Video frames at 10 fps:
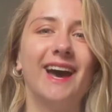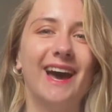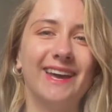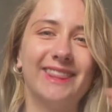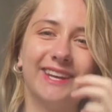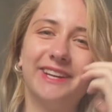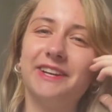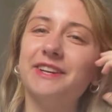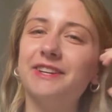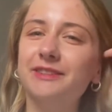Hi
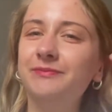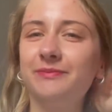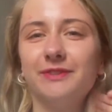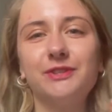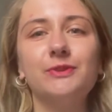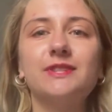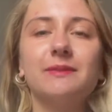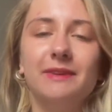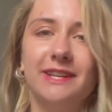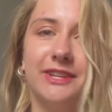there,
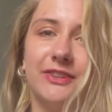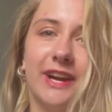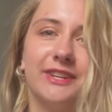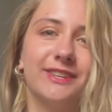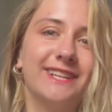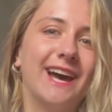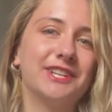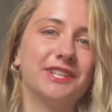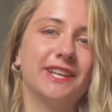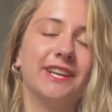Seuss Media Director
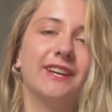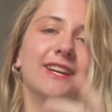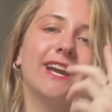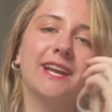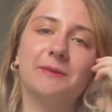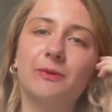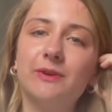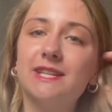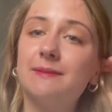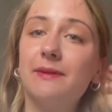Dasha here, and I'm
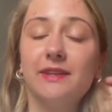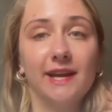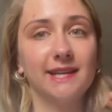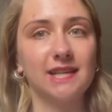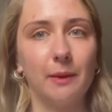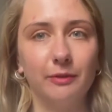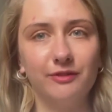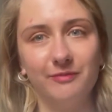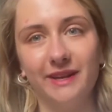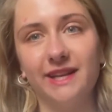going to spend the next couple
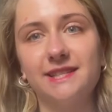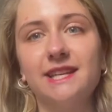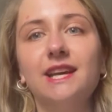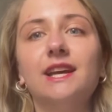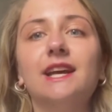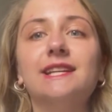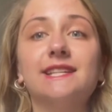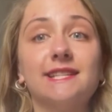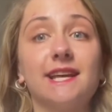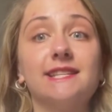of minutes
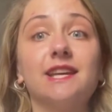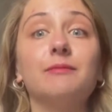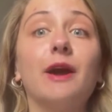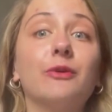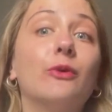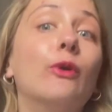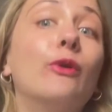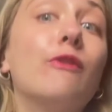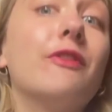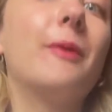discussing my
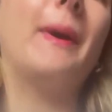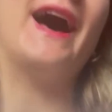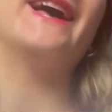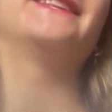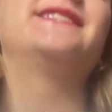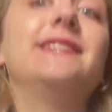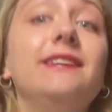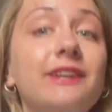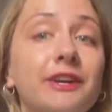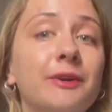role over the past
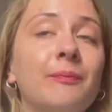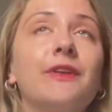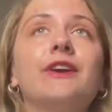year.